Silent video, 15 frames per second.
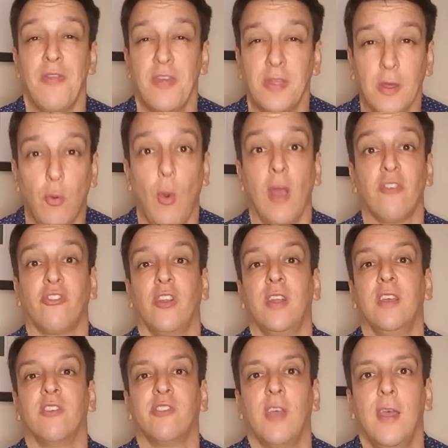think the question
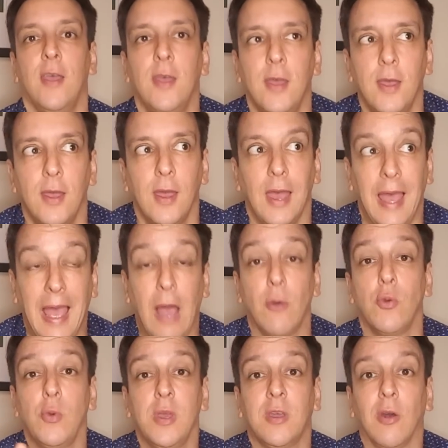is how
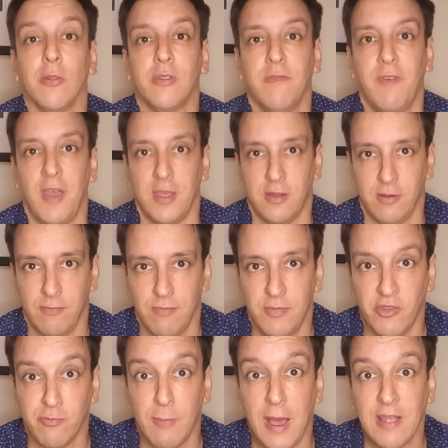do we cultivate
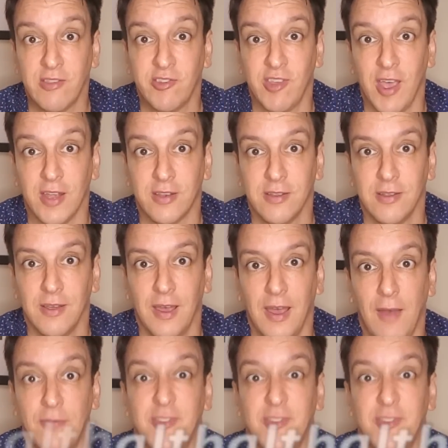this mindset of